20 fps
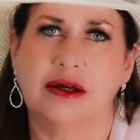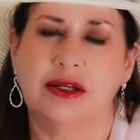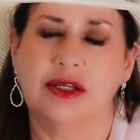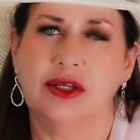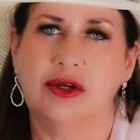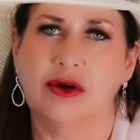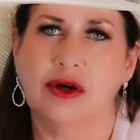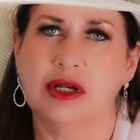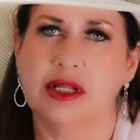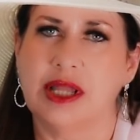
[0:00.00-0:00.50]

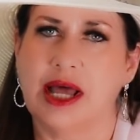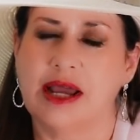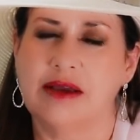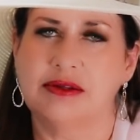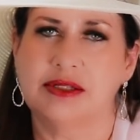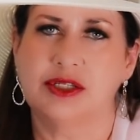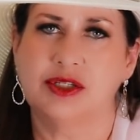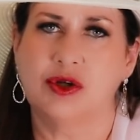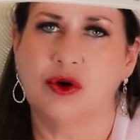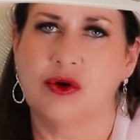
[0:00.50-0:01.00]
your life
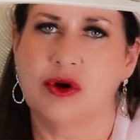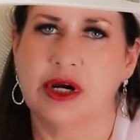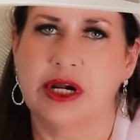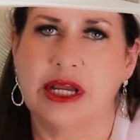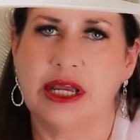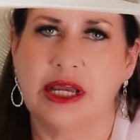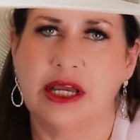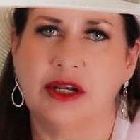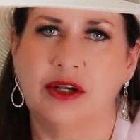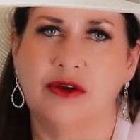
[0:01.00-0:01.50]

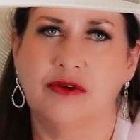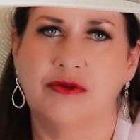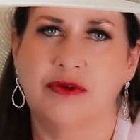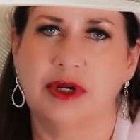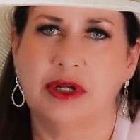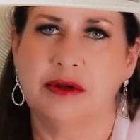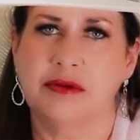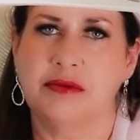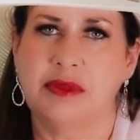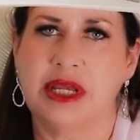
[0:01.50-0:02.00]
story and you've
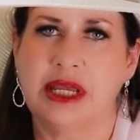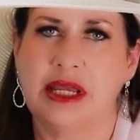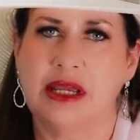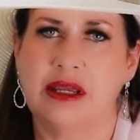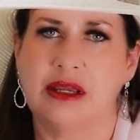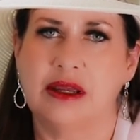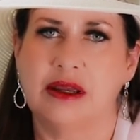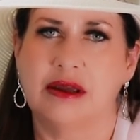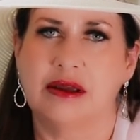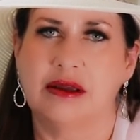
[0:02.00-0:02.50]
written
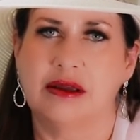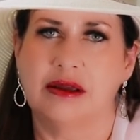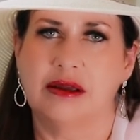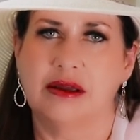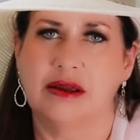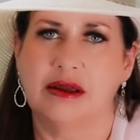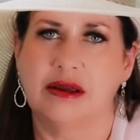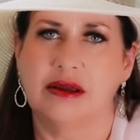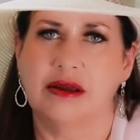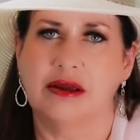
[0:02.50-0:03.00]
me
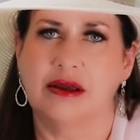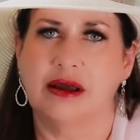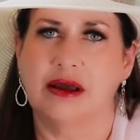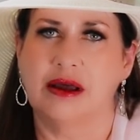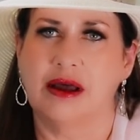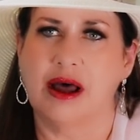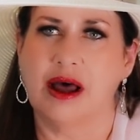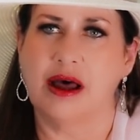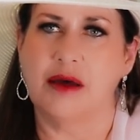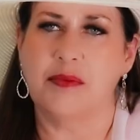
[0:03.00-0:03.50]

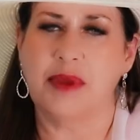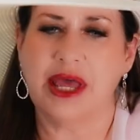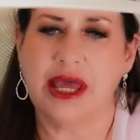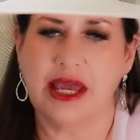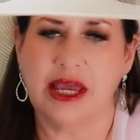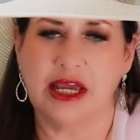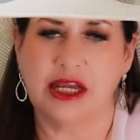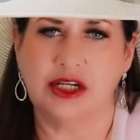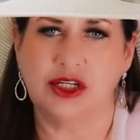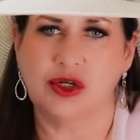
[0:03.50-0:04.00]
a
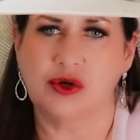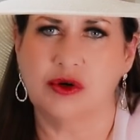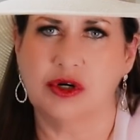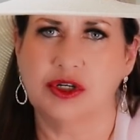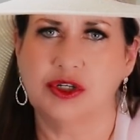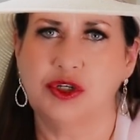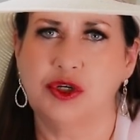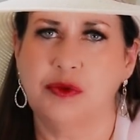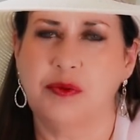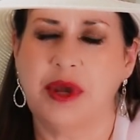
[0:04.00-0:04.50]
page or
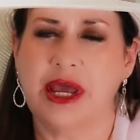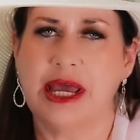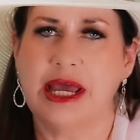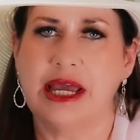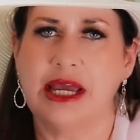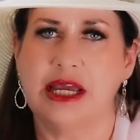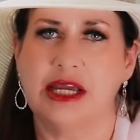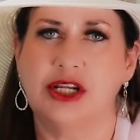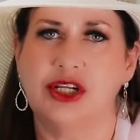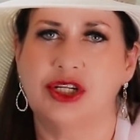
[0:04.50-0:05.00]
two
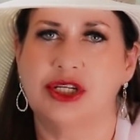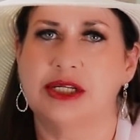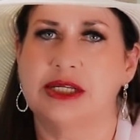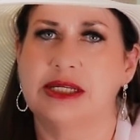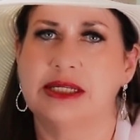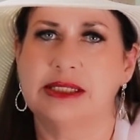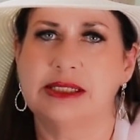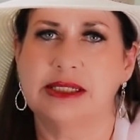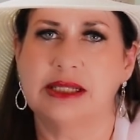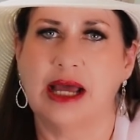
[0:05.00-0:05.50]

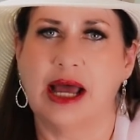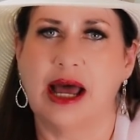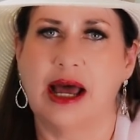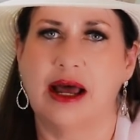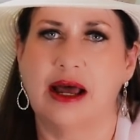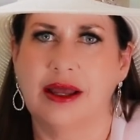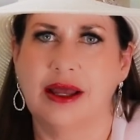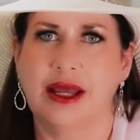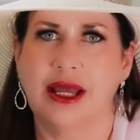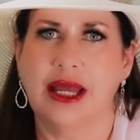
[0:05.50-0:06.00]
pages
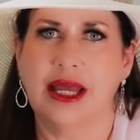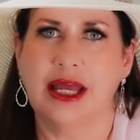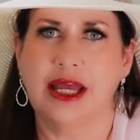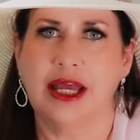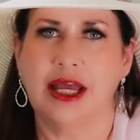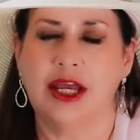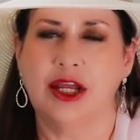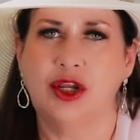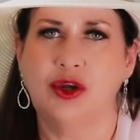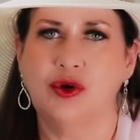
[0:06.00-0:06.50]

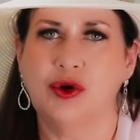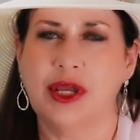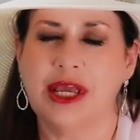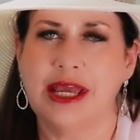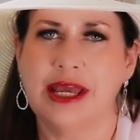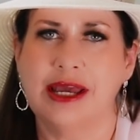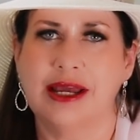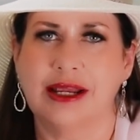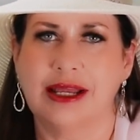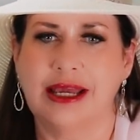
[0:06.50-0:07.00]
and you
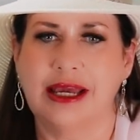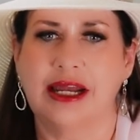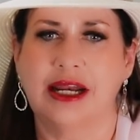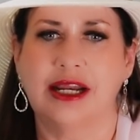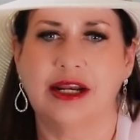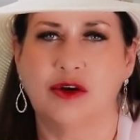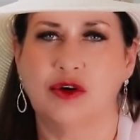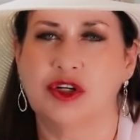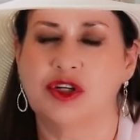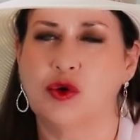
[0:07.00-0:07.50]
can't get
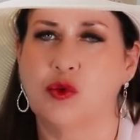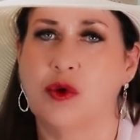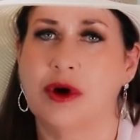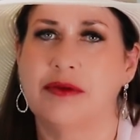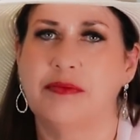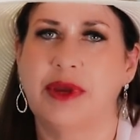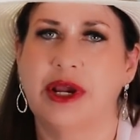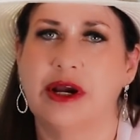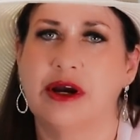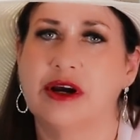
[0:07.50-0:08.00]
it into
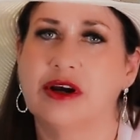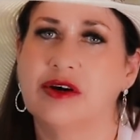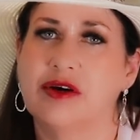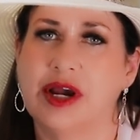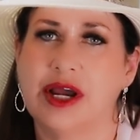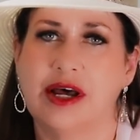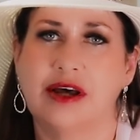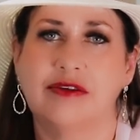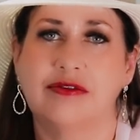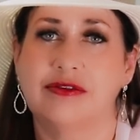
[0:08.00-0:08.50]
one
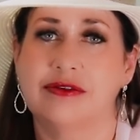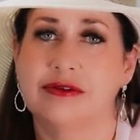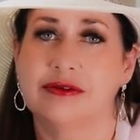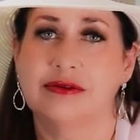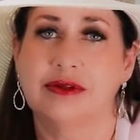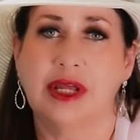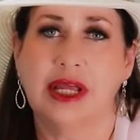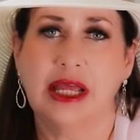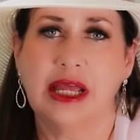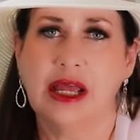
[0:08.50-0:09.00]
paragraph,
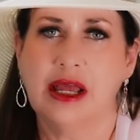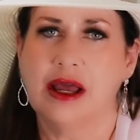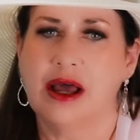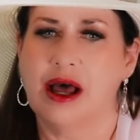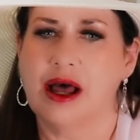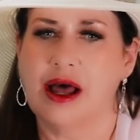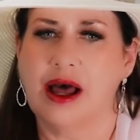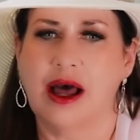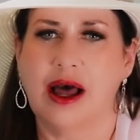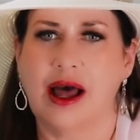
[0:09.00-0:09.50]

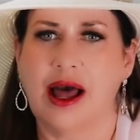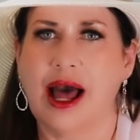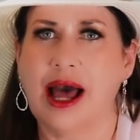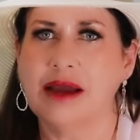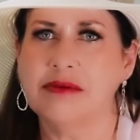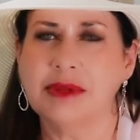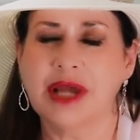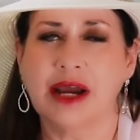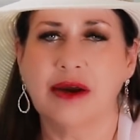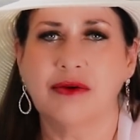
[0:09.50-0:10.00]

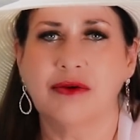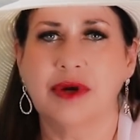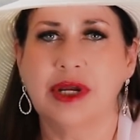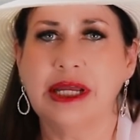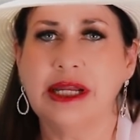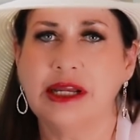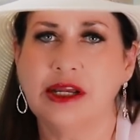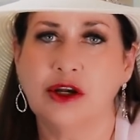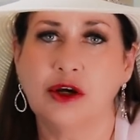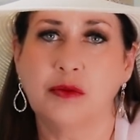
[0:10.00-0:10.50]
I'm not
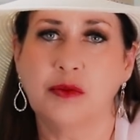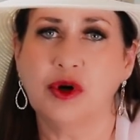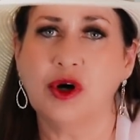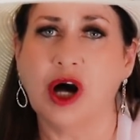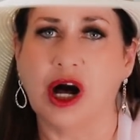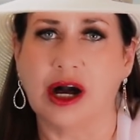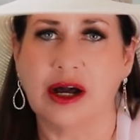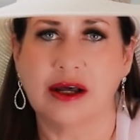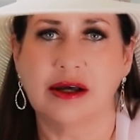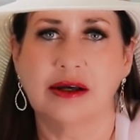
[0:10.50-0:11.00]
reading your
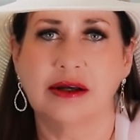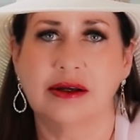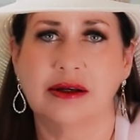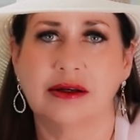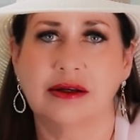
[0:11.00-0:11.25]
book.